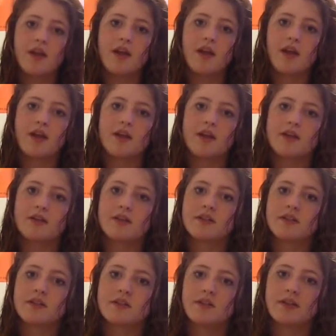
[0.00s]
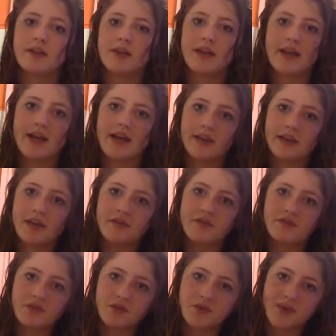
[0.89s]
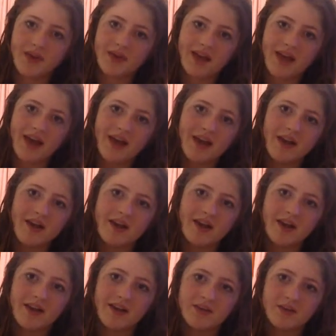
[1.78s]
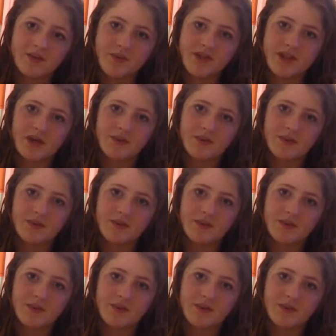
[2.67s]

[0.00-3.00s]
and like I loved doing that, and we